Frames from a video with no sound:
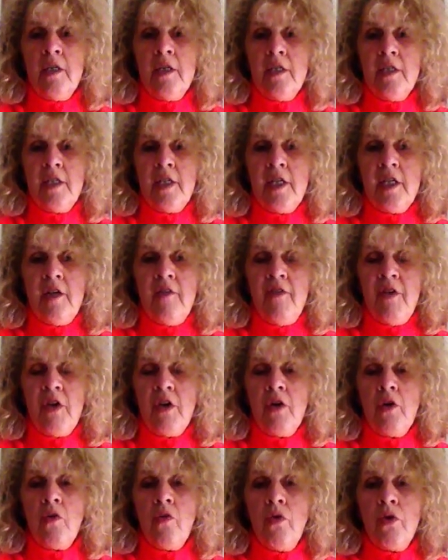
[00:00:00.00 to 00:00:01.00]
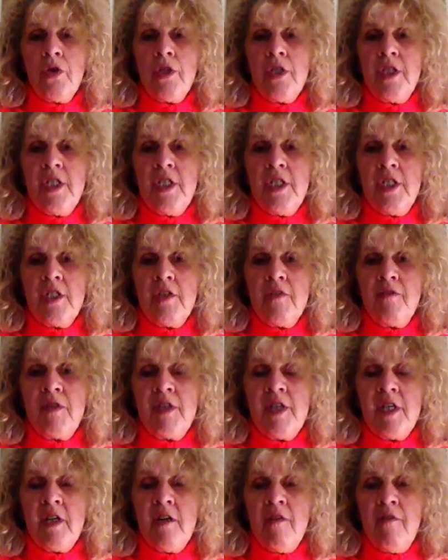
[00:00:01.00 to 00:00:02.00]
significant quantities of
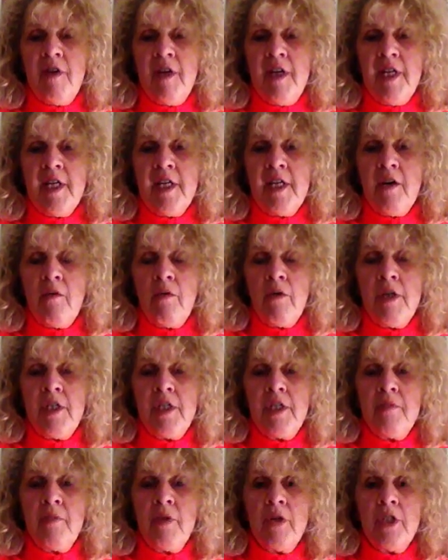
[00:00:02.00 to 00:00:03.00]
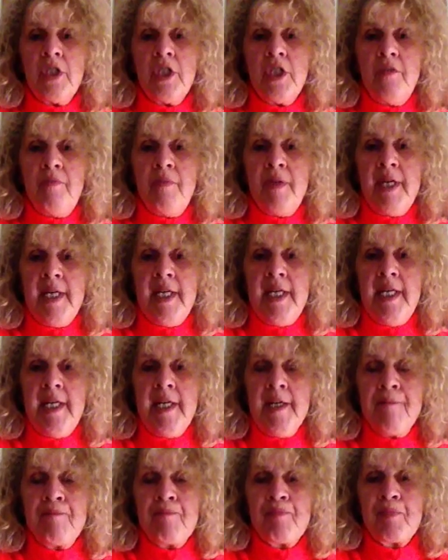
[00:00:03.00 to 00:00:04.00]
diclofenac. I went to my
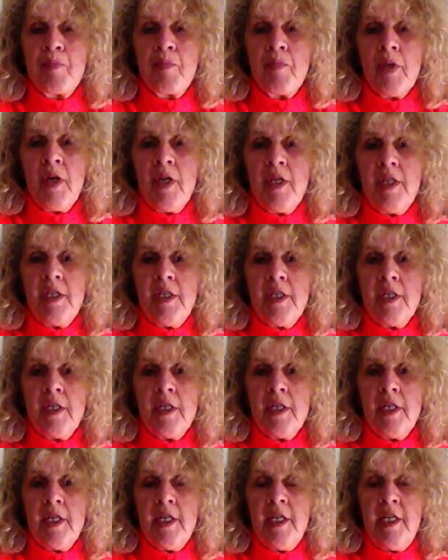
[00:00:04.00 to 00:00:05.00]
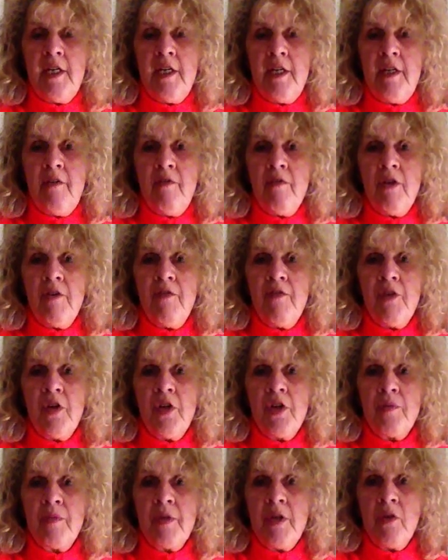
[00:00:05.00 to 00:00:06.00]
GP and he
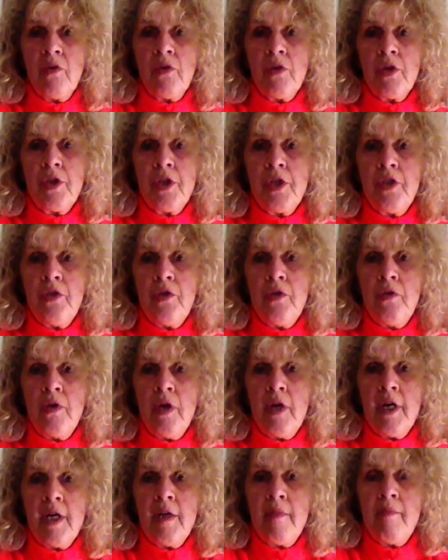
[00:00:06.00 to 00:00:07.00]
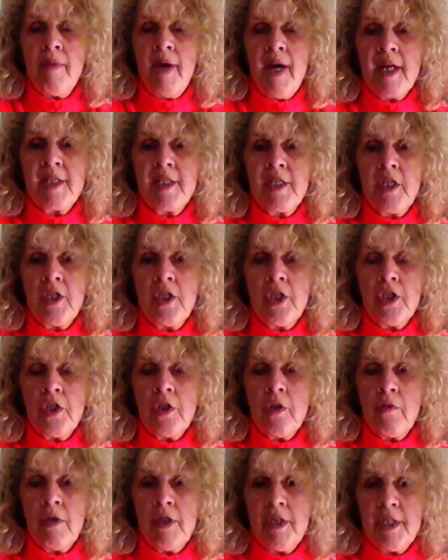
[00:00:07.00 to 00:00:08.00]
referred me on to a back surgeon.
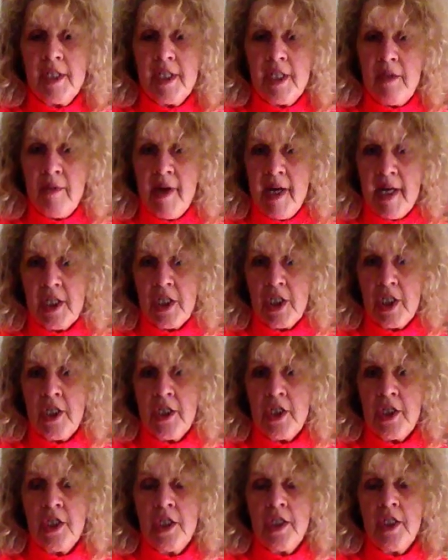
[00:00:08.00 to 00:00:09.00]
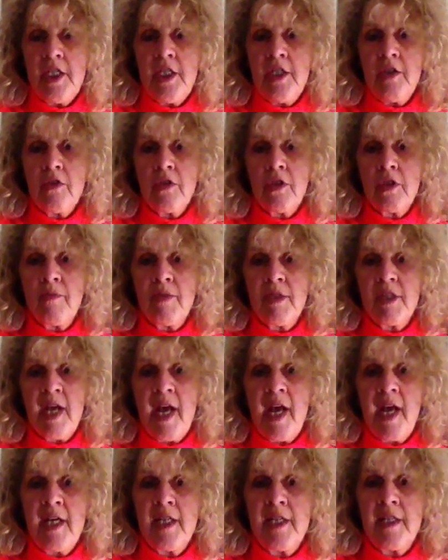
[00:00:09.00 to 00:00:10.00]
I went to see the back surgeon, he took some
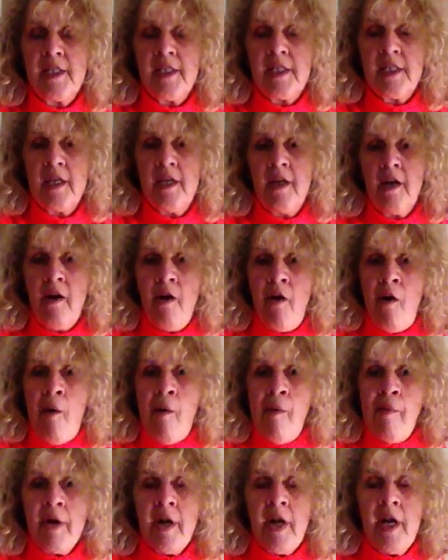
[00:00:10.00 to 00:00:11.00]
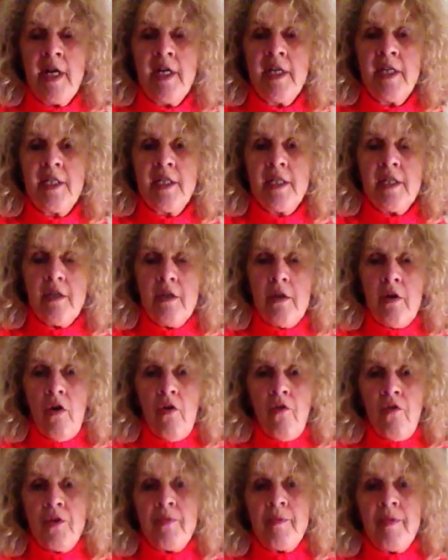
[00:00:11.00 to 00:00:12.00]
scans and
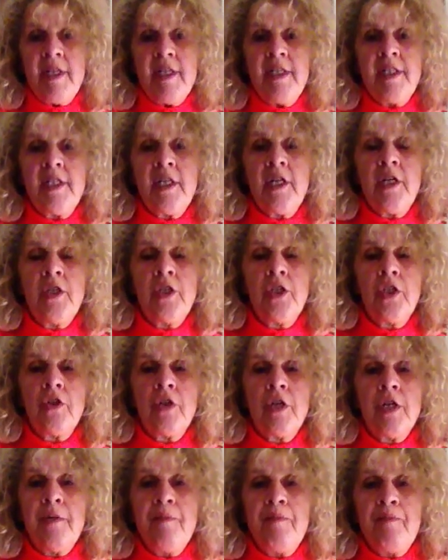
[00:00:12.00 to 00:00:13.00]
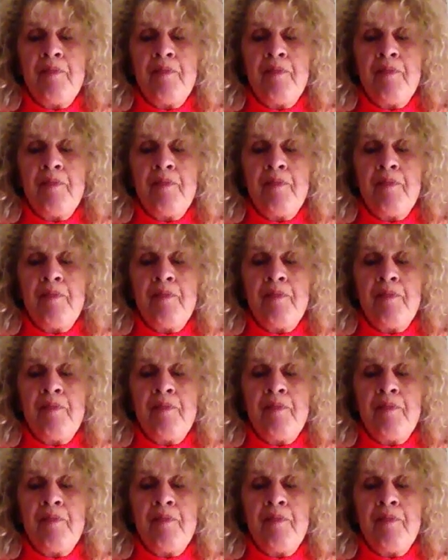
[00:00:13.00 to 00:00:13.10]
offered me surgery.